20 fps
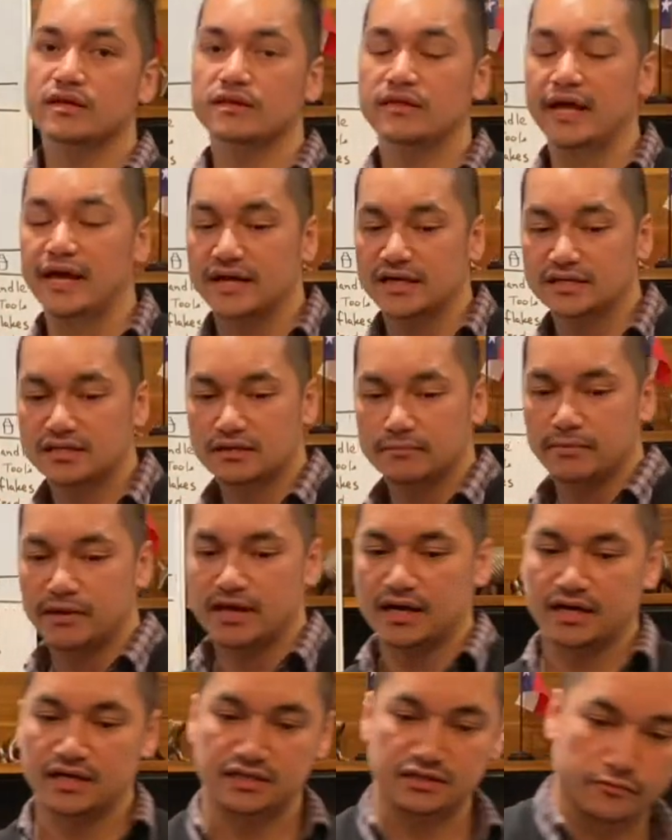next
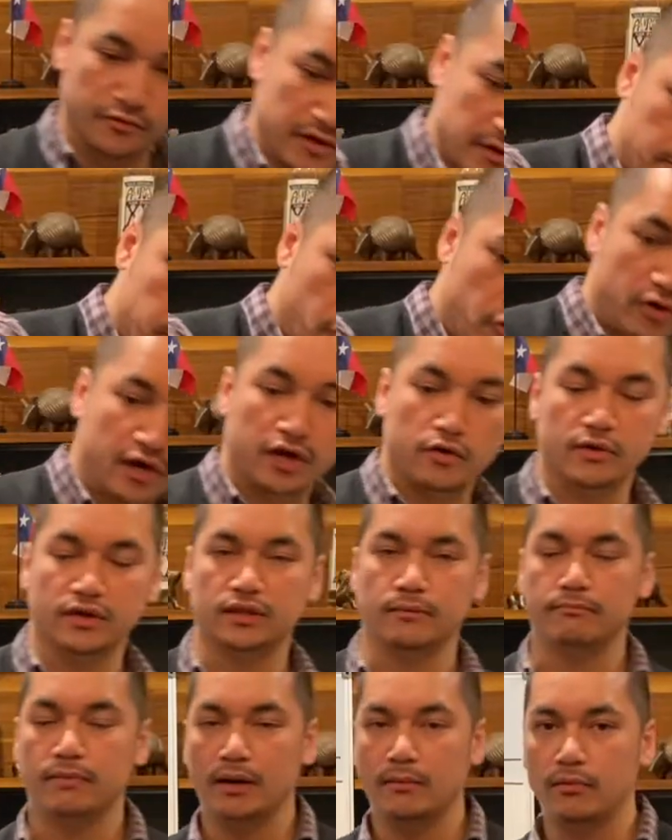because when you pour you
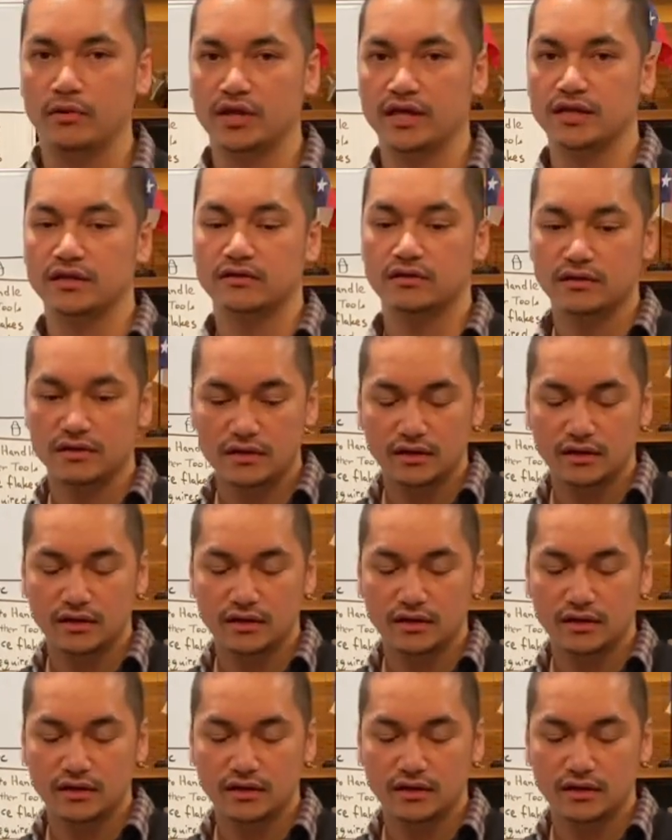want the bubbly